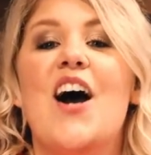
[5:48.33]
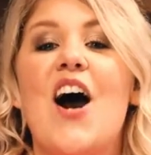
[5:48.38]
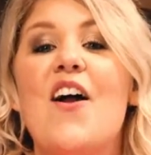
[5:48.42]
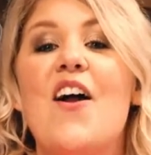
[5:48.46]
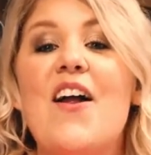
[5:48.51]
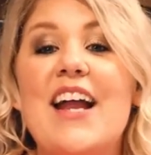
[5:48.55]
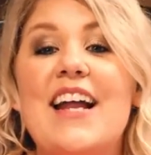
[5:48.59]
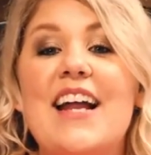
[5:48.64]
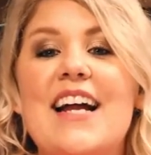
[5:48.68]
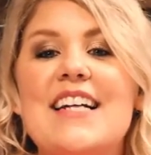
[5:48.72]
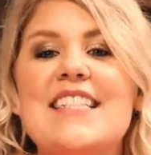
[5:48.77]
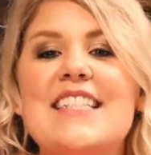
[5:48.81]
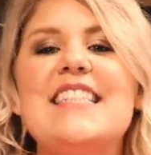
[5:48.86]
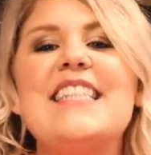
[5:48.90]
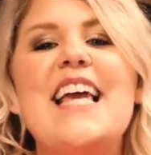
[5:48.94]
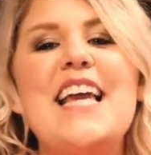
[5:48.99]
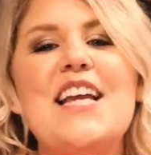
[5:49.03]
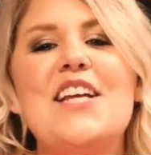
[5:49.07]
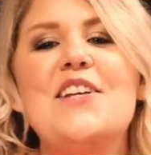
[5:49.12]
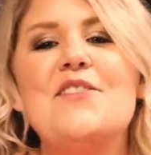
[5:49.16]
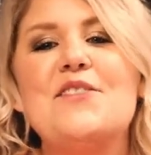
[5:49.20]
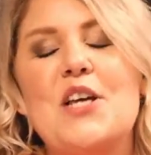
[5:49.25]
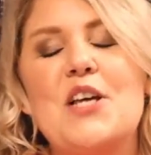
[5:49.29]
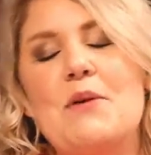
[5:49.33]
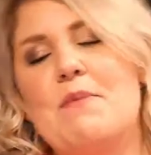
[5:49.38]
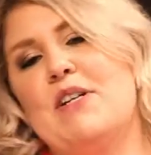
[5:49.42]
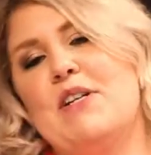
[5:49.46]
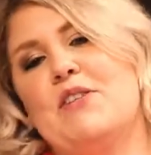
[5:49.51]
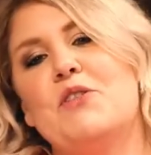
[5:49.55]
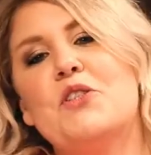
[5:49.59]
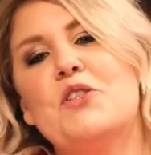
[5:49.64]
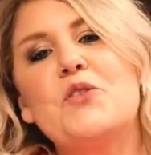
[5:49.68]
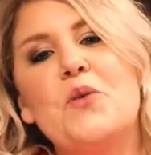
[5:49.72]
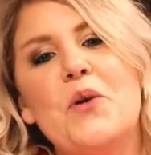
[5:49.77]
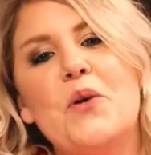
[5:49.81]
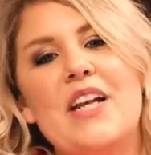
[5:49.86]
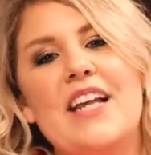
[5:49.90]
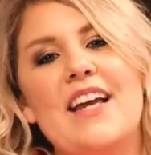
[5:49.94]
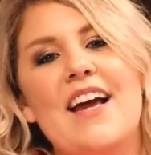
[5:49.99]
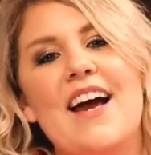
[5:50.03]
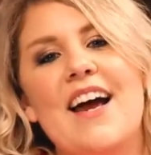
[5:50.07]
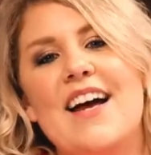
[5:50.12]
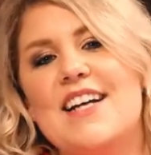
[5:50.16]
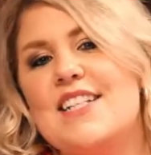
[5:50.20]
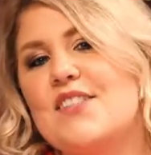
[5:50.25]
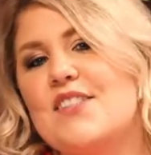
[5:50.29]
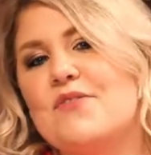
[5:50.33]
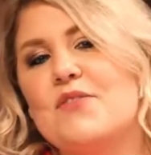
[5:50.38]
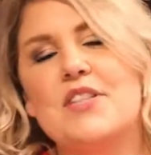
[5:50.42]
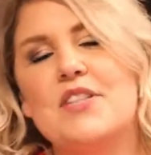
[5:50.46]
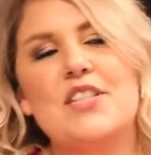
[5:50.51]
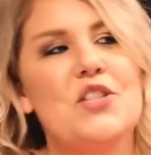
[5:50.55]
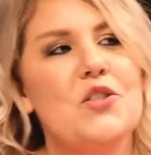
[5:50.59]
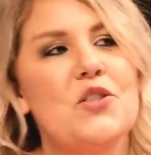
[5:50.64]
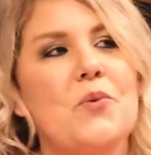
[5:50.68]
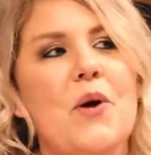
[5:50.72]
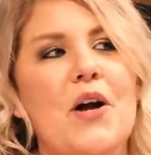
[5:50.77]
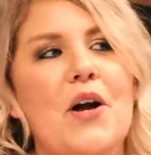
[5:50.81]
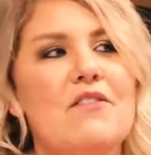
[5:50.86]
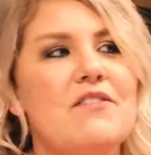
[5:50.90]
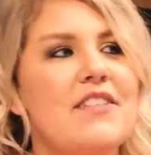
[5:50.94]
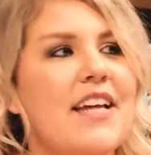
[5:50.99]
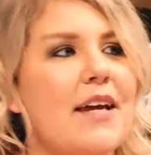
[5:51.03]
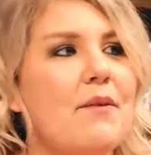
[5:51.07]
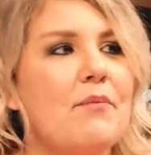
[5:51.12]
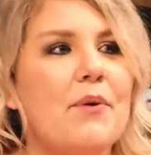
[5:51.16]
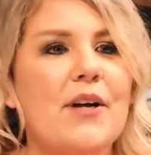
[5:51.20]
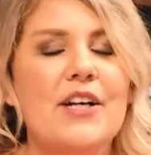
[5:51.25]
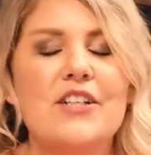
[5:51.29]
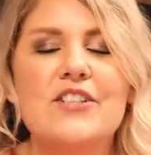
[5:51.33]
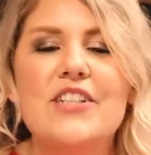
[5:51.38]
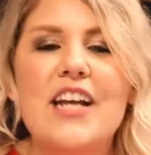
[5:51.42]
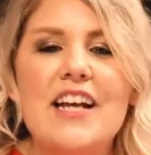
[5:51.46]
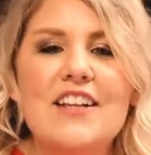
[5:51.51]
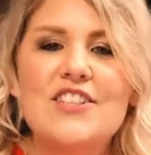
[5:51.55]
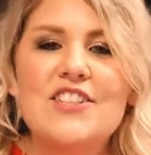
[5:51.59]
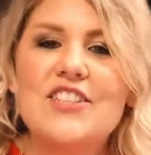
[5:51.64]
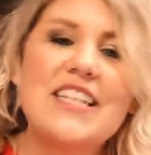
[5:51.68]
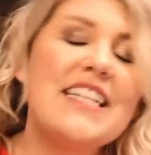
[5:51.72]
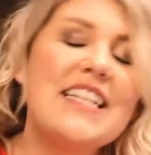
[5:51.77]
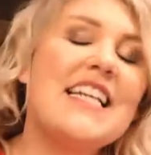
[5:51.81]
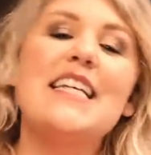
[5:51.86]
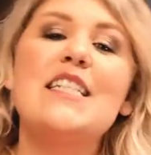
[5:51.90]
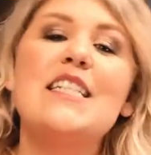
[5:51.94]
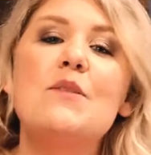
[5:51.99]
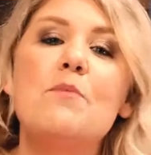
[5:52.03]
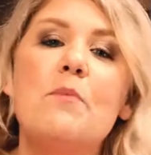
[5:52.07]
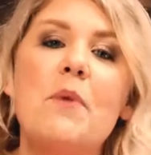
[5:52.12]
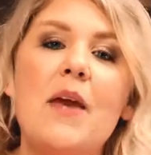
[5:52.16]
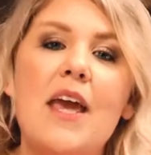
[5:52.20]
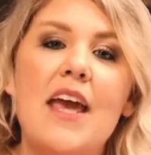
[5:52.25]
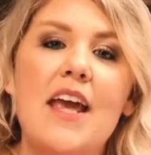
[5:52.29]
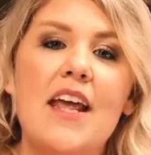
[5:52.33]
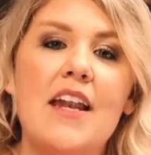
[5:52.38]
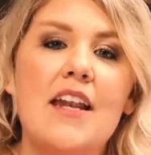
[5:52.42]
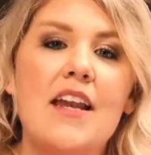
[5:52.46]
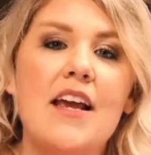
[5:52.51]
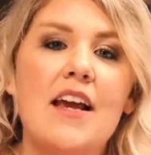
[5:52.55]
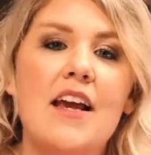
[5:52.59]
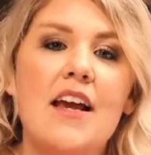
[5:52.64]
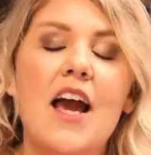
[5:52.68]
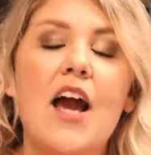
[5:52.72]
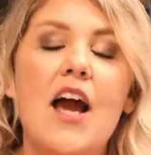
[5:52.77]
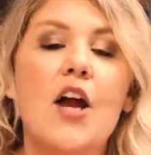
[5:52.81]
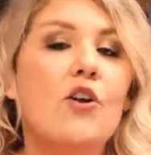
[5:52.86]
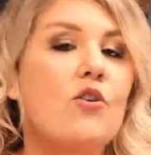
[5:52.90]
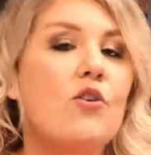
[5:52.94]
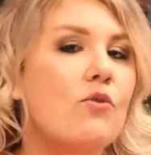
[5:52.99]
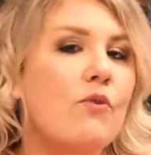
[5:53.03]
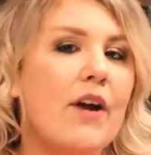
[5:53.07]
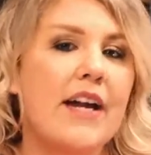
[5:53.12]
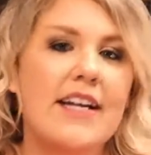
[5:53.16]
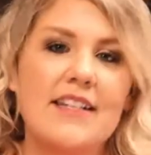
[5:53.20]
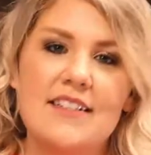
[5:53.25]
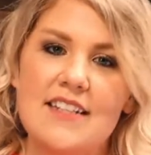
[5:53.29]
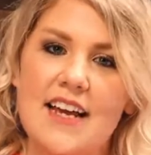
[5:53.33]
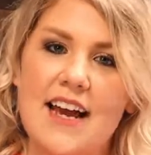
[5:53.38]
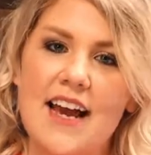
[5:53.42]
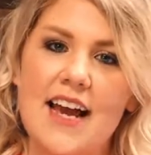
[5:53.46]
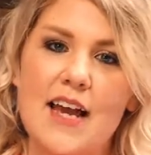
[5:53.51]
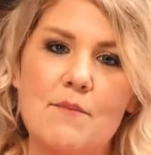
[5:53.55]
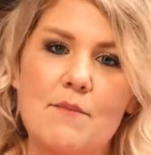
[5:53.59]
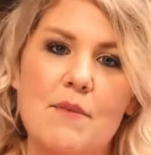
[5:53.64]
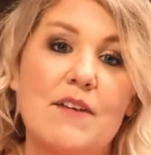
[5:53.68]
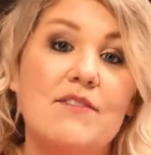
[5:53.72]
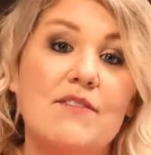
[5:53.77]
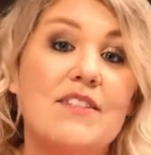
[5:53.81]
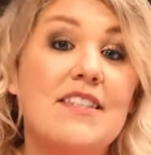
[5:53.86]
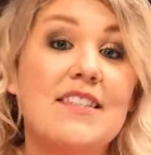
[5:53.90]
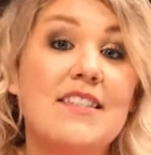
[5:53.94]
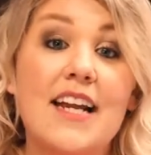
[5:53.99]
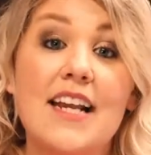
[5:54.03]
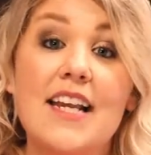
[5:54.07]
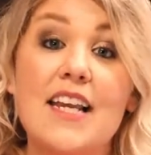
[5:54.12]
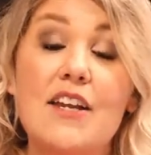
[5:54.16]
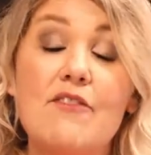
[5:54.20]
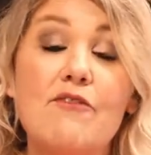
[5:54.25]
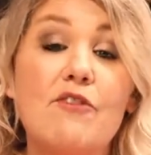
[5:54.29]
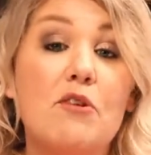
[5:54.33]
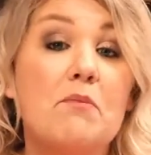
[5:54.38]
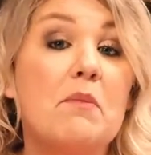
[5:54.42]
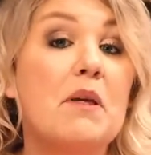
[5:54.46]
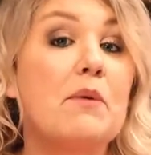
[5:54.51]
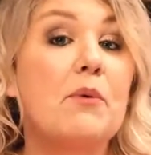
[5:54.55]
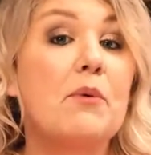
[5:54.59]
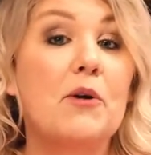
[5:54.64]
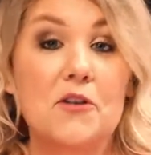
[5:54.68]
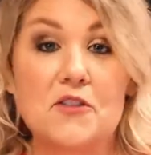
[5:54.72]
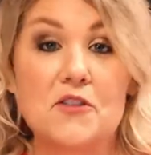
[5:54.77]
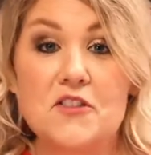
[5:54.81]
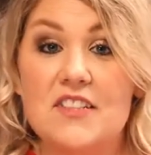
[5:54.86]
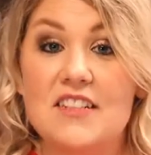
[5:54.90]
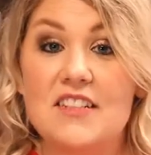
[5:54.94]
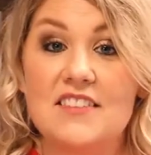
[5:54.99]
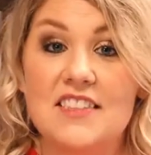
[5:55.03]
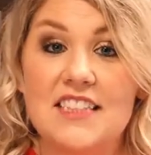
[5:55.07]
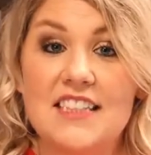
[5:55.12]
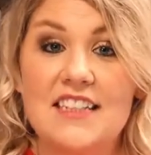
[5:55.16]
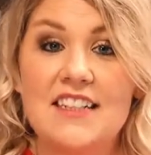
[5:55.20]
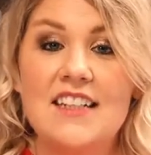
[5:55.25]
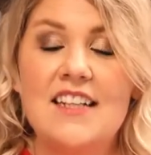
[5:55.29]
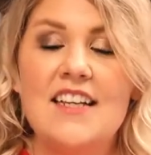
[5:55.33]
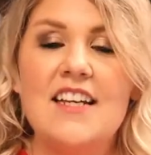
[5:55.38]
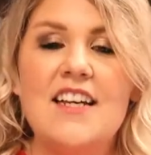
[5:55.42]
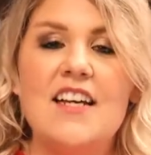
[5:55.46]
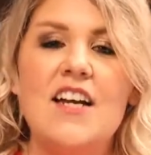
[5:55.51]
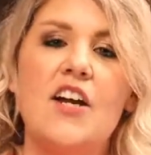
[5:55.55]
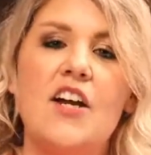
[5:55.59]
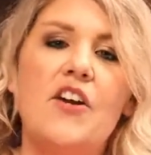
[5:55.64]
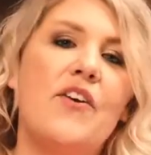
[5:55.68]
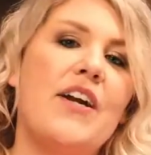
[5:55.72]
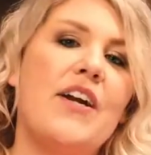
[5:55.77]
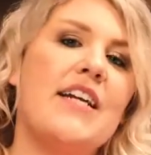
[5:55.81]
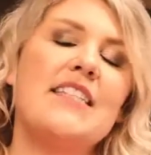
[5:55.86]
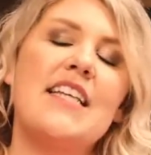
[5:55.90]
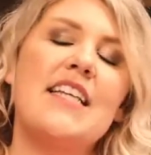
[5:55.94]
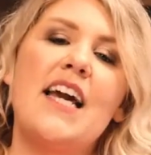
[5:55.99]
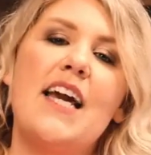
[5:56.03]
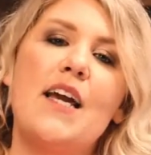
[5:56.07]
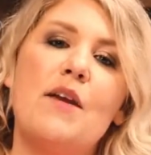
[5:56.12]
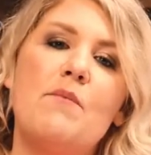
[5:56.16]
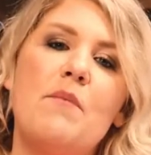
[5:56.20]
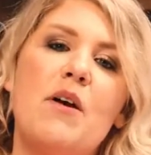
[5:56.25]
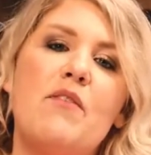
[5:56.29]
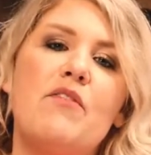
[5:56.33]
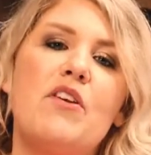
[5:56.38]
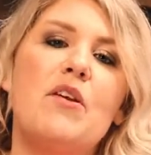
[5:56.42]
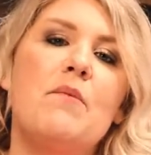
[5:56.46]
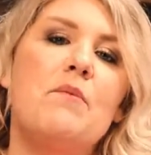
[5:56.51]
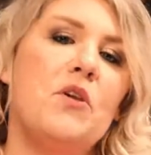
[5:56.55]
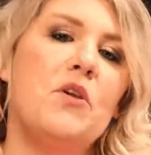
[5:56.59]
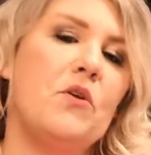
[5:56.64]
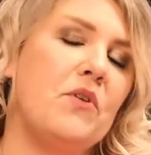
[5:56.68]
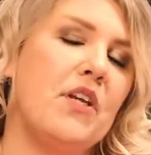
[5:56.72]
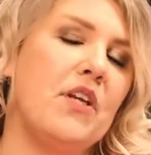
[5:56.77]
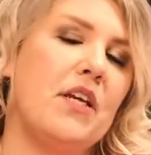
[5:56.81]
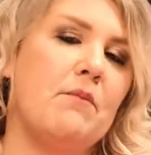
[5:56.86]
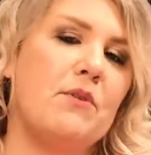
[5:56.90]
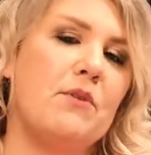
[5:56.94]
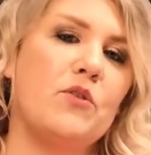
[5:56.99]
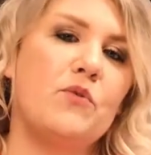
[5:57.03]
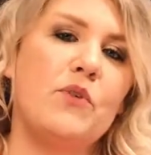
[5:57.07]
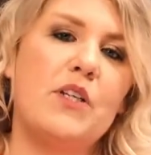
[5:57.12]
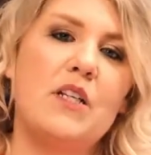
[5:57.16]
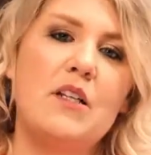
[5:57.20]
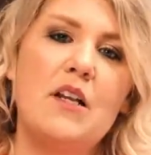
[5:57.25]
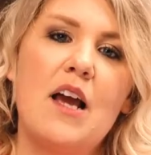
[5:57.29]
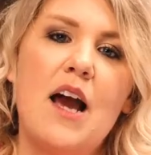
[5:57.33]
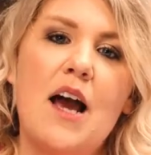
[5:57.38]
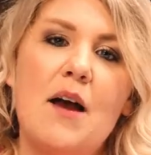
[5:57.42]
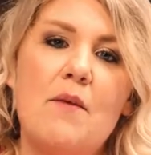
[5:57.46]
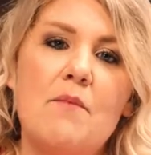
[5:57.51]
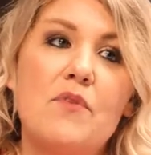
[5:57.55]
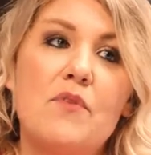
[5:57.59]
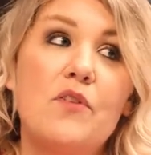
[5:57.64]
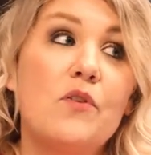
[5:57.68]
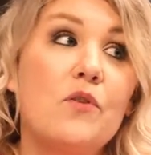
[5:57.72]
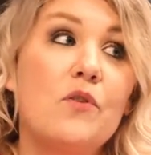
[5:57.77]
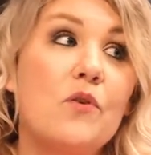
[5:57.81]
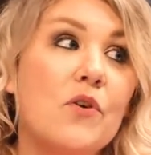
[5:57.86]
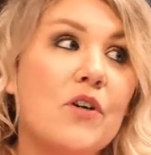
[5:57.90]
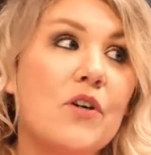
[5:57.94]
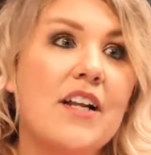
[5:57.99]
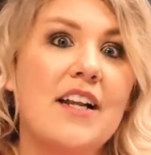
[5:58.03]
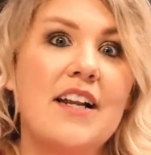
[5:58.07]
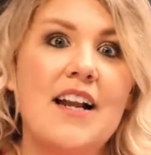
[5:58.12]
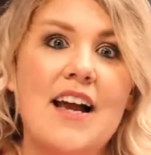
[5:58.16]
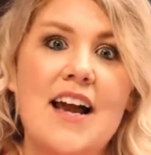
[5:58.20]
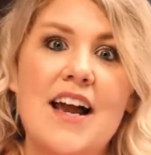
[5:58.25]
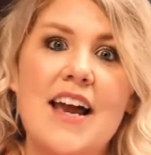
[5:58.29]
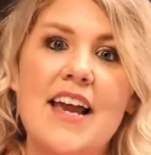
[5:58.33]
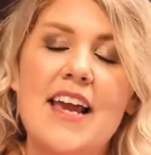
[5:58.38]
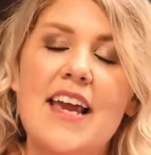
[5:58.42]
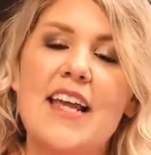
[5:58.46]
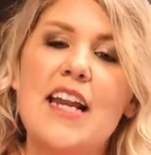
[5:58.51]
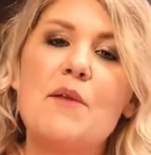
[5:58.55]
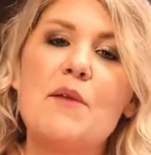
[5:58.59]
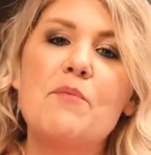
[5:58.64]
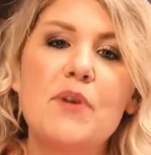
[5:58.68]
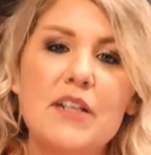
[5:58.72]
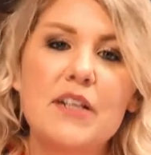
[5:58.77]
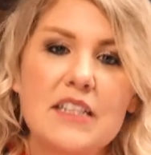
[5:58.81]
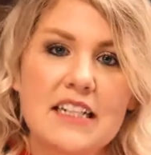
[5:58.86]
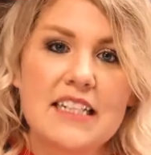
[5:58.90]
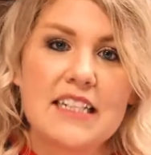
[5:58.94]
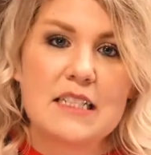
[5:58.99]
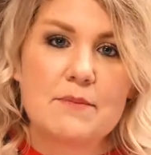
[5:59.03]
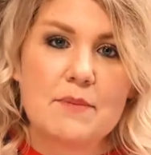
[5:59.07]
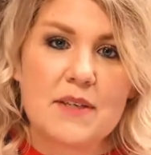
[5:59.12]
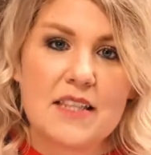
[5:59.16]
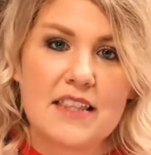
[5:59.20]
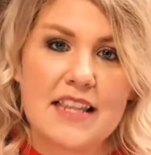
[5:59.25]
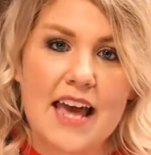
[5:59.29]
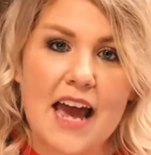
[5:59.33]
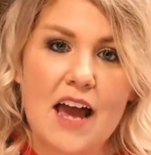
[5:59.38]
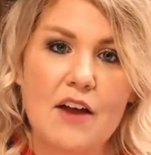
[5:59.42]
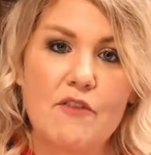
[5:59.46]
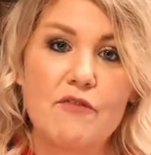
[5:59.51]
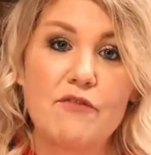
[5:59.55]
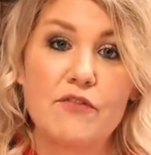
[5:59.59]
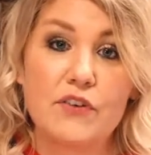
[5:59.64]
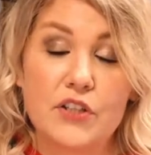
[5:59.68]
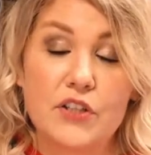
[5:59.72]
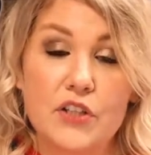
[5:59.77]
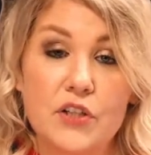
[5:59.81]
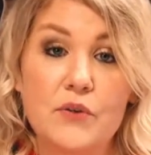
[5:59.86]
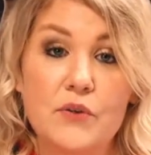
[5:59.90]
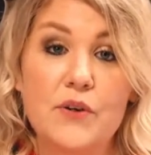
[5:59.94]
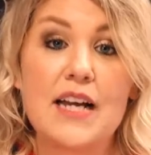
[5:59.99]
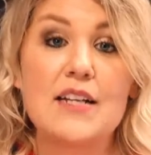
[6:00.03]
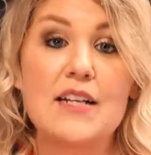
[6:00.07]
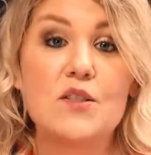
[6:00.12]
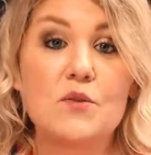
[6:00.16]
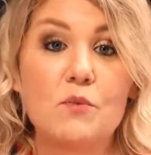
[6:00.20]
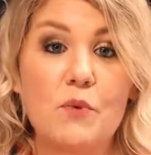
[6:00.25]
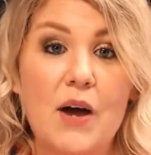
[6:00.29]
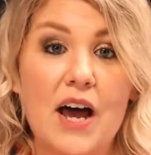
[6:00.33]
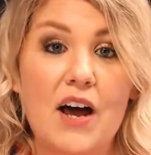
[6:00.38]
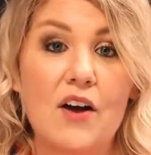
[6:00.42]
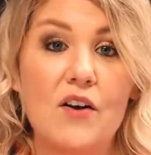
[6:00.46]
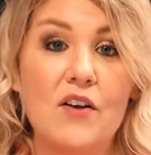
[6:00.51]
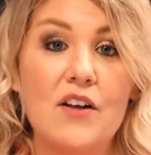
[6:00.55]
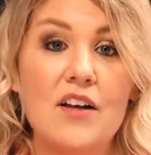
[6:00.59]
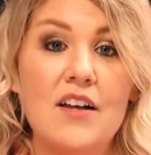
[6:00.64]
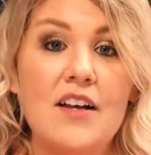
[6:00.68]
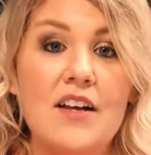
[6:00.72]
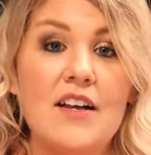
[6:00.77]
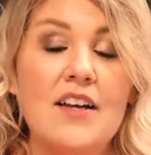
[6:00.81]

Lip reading: All right, guys, thank you so much for joining us for this 12-day prayer challenge. It has been a great time of study for me personally, a great time of communion between the Lord and I pray that it's been that for you as well.